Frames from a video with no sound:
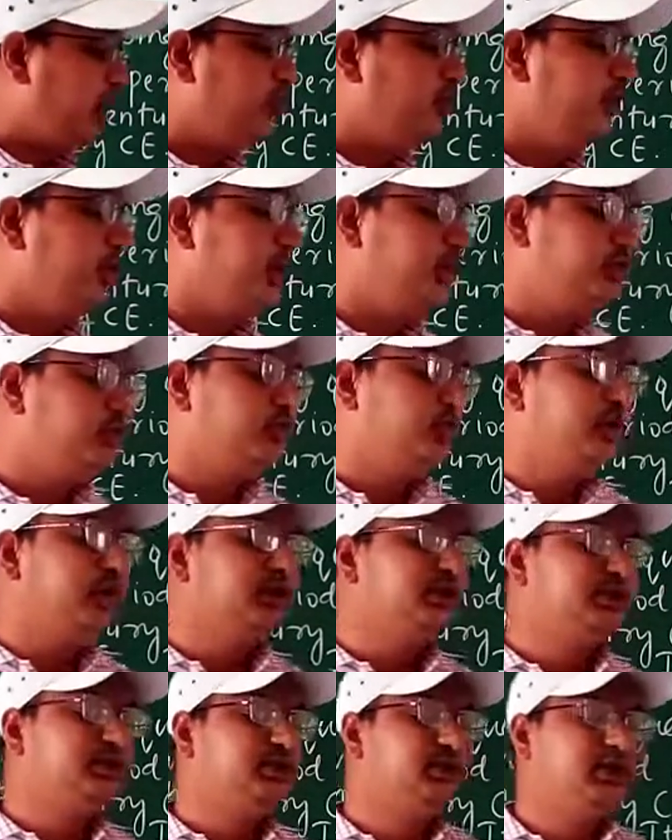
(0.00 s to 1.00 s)
do
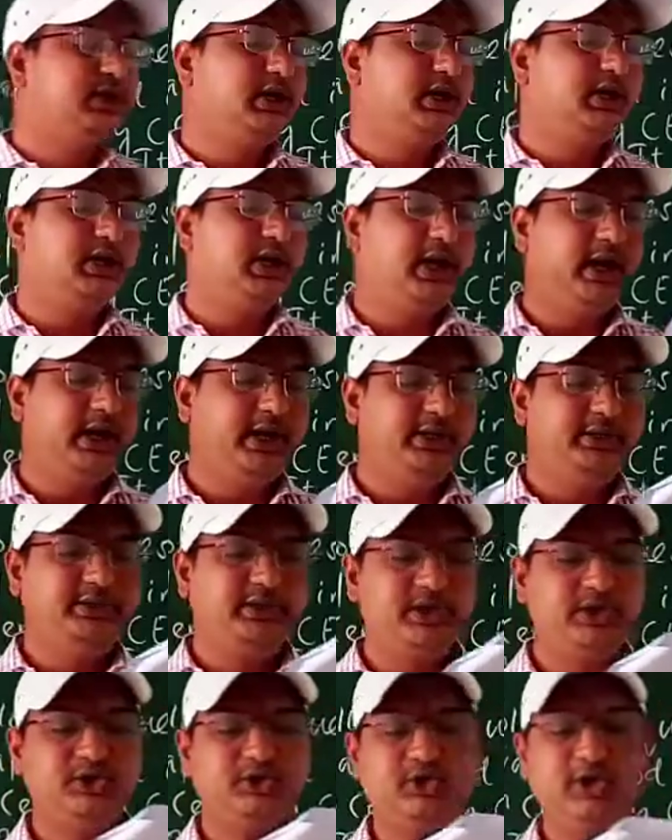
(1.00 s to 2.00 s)
historians treat 8th
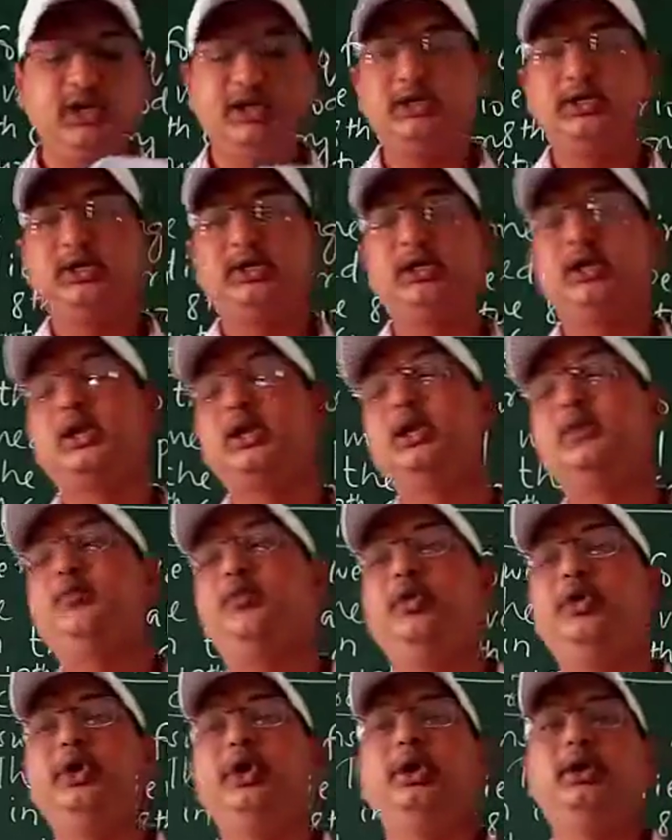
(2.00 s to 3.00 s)
century as a turning
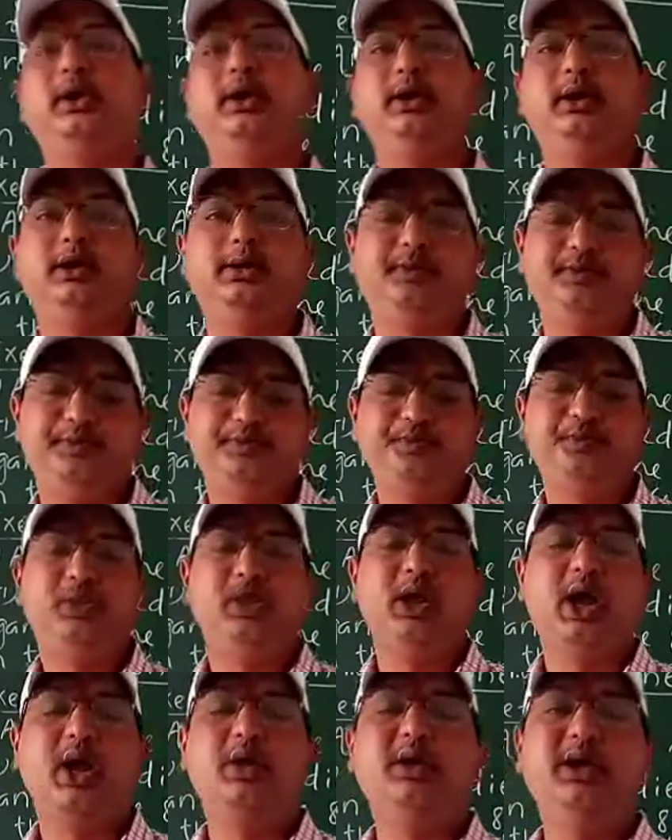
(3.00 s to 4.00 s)
point in India?
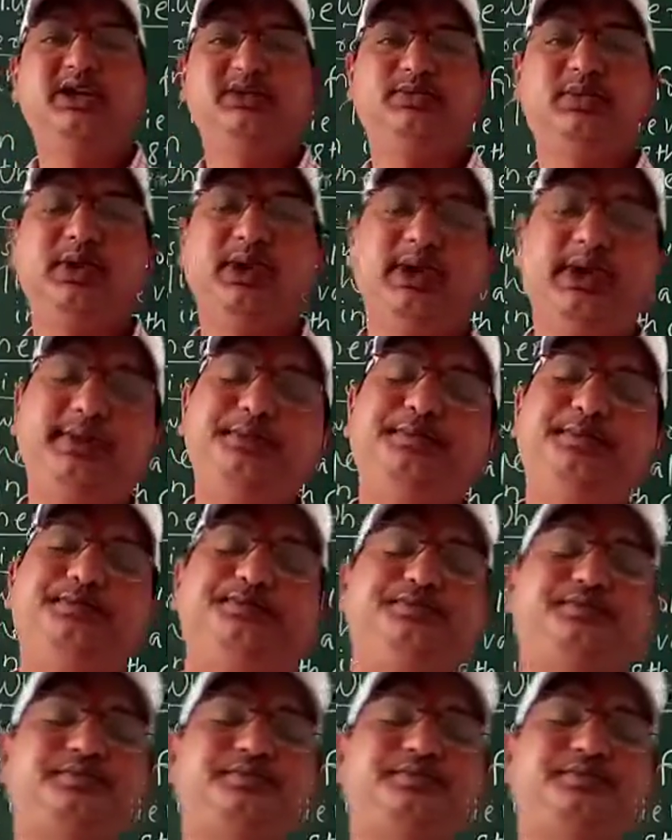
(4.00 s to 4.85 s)
I will explain it.